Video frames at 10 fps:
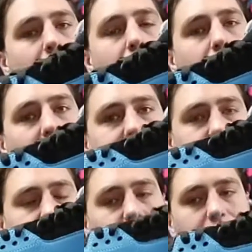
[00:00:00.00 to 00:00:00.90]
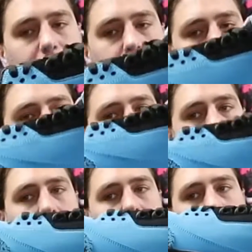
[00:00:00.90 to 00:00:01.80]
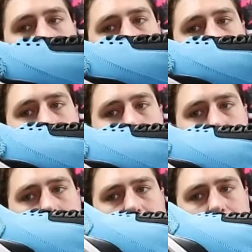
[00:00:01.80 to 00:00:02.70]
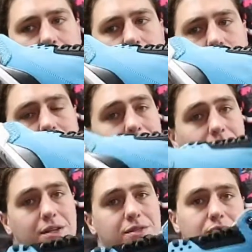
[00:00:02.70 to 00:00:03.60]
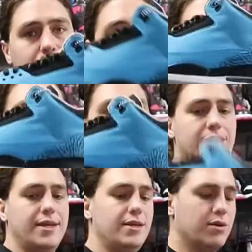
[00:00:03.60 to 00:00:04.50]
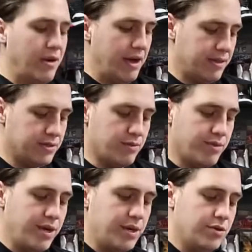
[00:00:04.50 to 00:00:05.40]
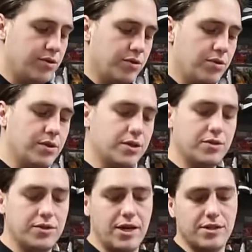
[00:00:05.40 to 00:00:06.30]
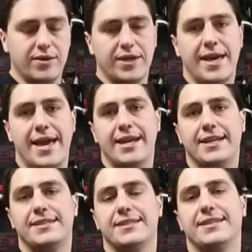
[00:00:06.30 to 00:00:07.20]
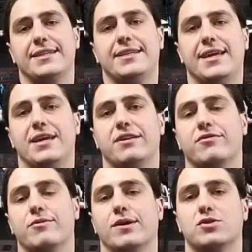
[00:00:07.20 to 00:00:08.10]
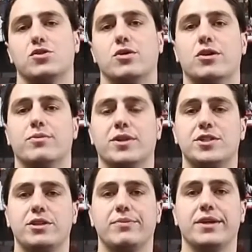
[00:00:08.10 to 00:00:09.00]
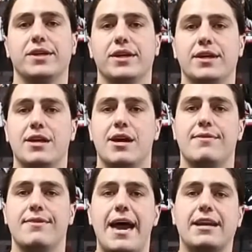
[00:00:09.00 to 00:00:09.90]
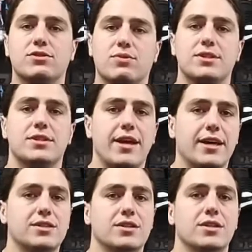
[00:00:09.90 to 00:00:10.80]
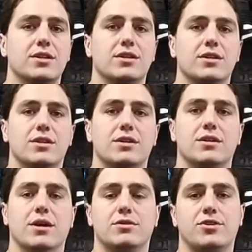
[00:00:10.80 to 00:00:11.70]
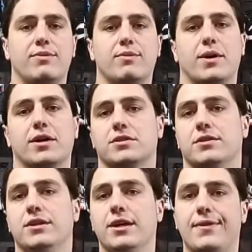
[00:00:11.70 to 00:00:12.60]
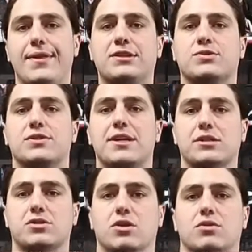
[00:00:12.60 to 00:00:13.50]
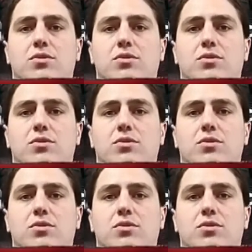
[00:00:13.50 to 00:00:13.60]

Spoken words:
lot of people like this sneaker, but the quality on it is really good for what it is. So either way, these are brand new, a little yellowing, headed to Indiana for about 200 plus shipping, and that is what's next. Drop the box. And that's what's next on